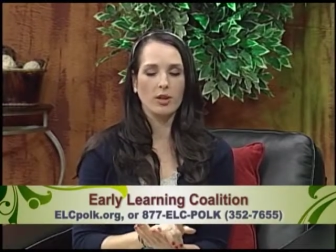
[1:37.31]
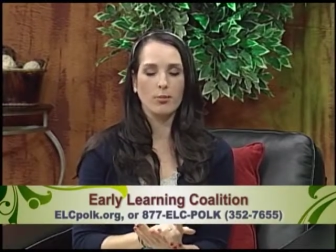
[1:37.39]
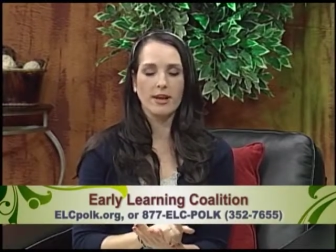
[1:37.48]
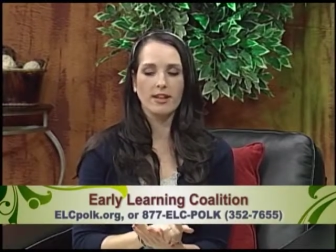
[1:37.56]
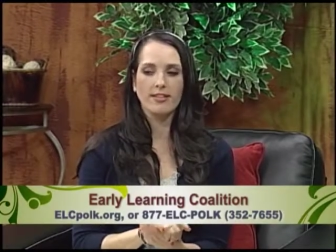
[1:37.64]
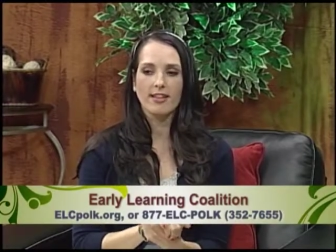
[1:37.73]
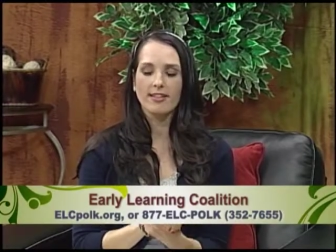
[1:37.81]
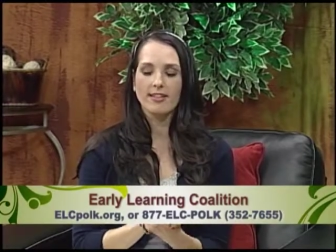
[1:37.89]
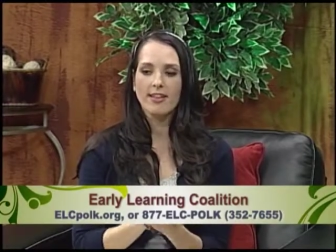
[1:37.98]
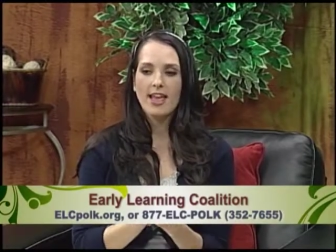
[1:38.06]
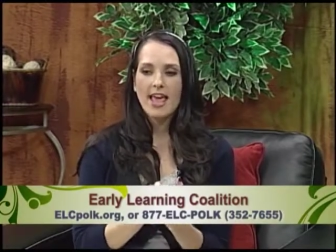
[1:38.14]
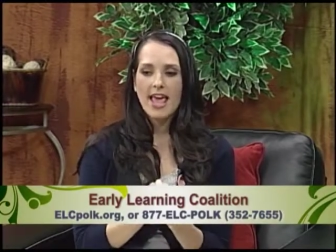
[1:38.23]

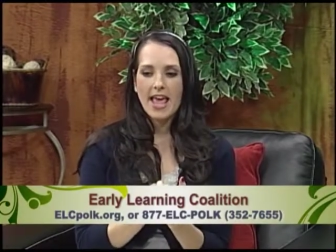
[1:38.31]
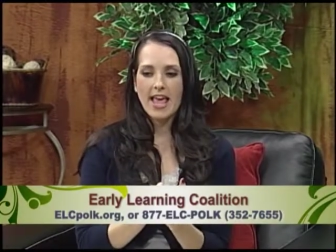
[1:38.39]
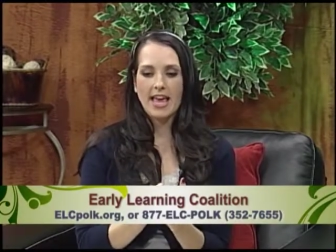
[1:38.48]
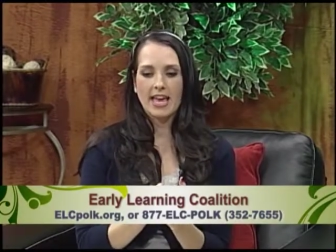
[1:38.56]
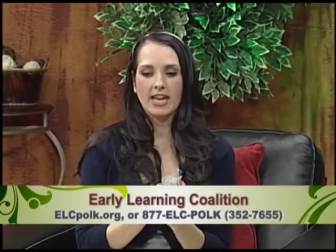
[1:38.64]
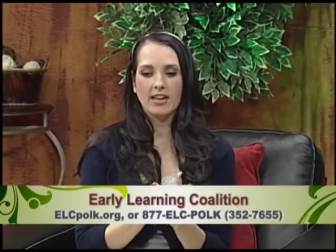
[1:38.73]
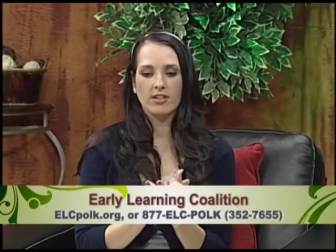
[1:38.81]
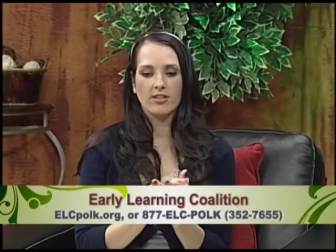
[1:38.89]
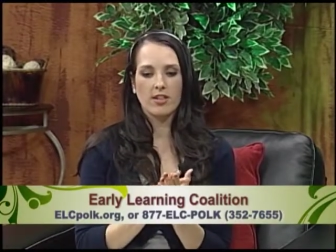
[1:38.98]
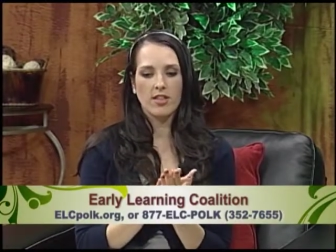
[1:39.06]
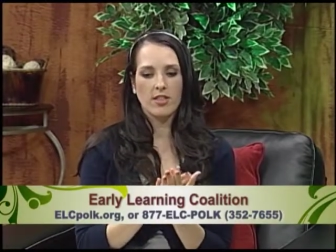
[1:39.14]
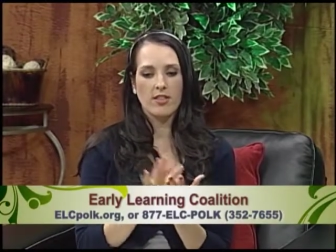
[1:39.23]
basis. And
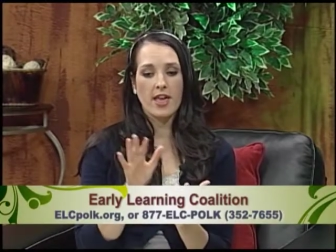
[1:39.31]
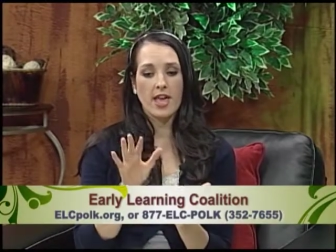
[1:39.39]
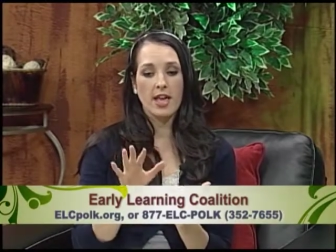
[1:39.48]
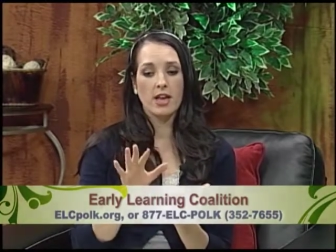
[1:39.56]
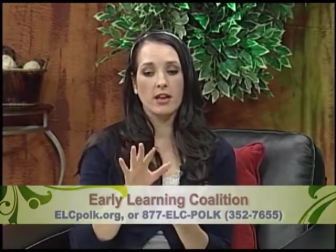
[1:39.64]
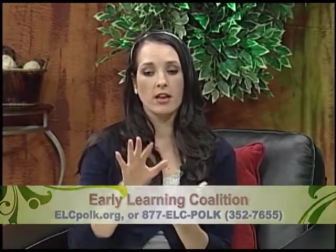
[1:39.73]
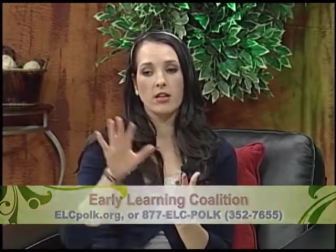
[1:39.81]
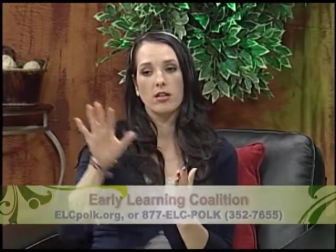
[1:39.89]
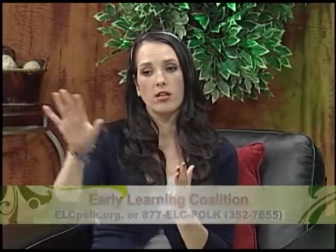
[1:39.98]
then